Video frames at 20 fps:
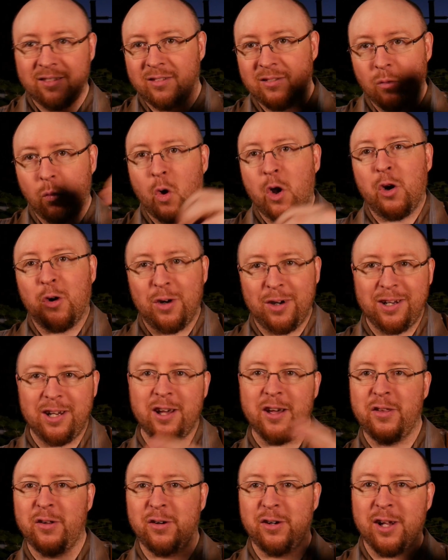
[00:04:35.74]
one or the
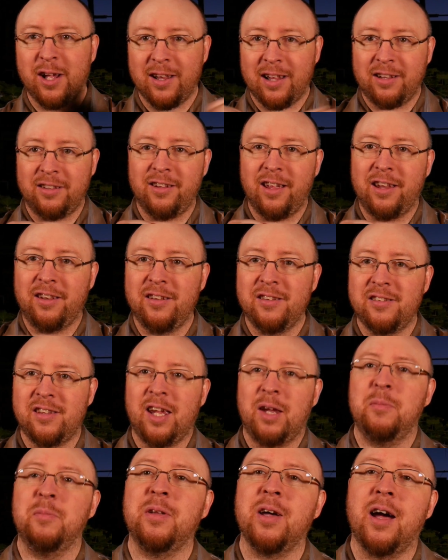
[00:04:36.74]
other, not at the
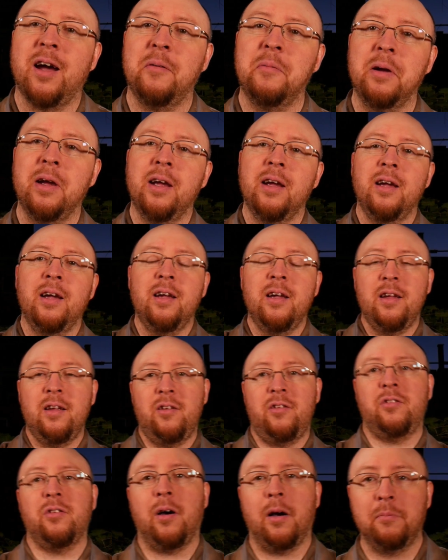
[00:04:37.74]
same time.
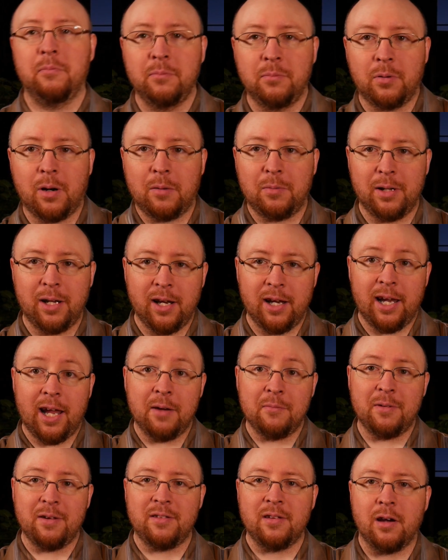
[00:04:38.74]
So I'm probably gonna
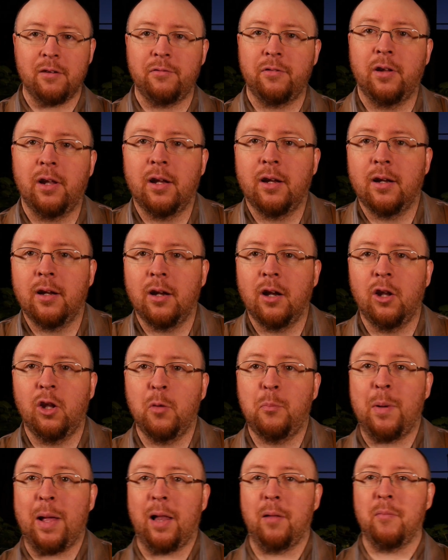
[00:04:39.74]
get myself a
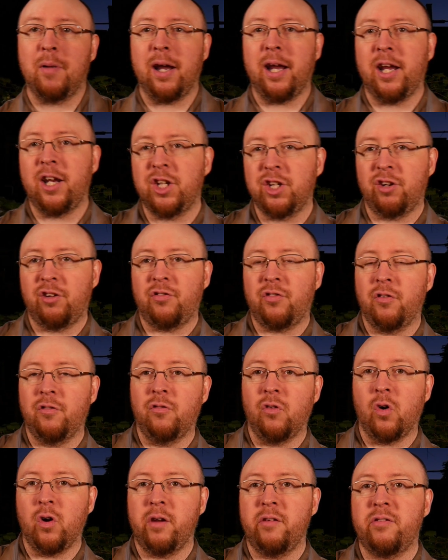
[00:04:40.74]
lapel mic just for
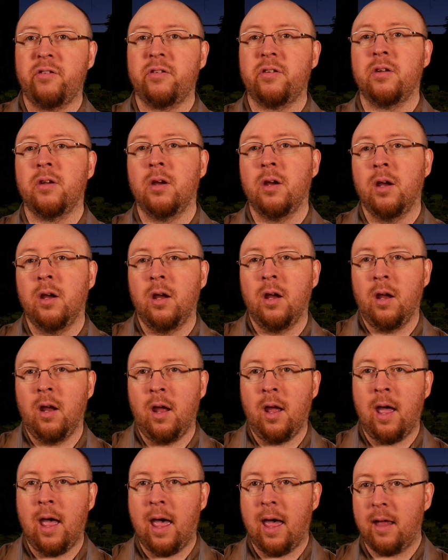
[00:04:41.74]
voice,
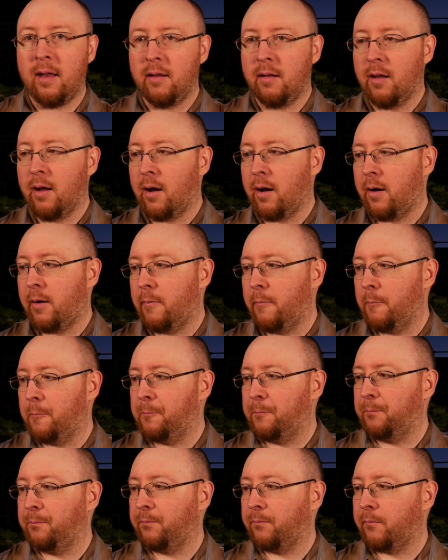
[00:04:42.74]
and
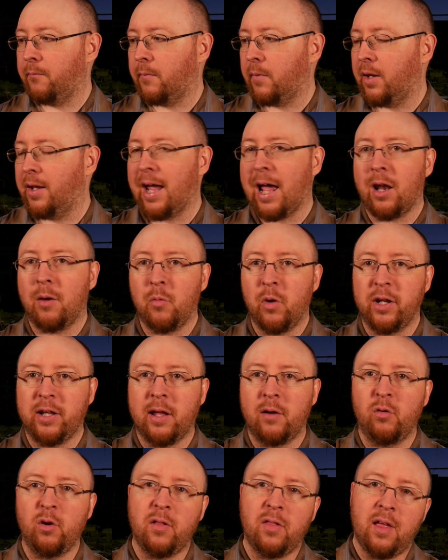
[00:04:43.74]
calibrate
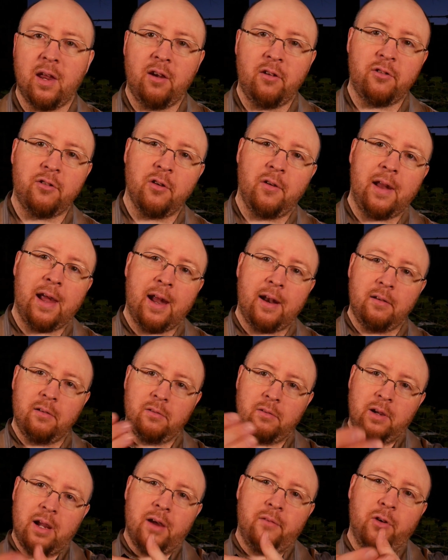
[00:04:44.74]
everything so that
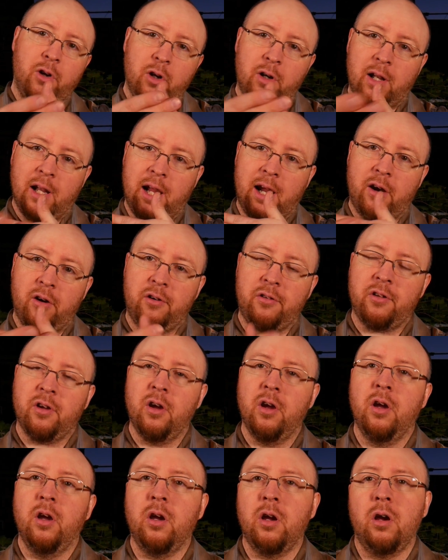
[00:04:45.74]
you have good layers,
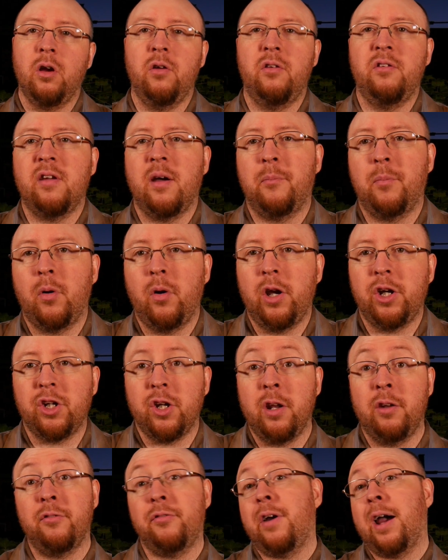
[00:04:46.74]
good separation.
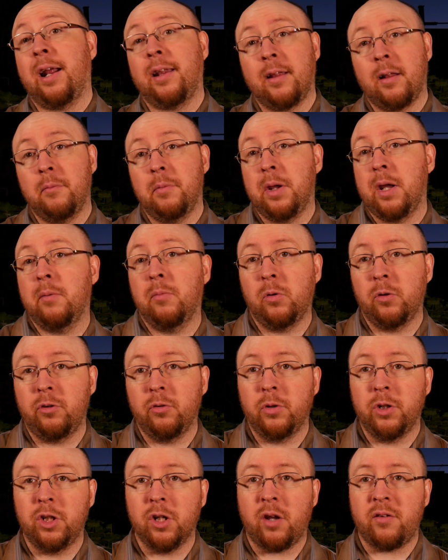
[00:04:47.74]
In fact, I'll be able to
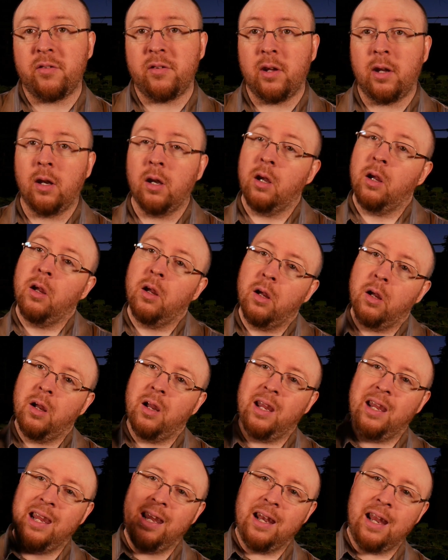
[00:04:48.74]
adjust it
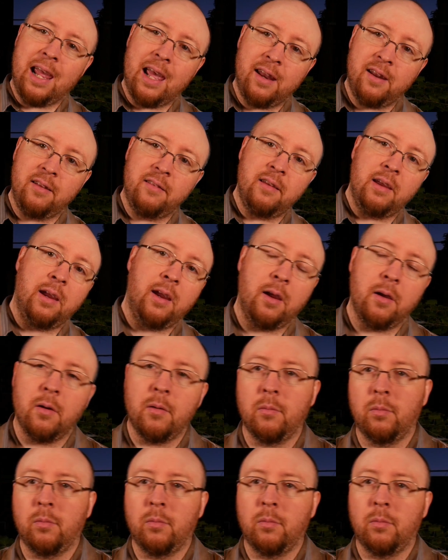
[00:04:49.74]
in editing,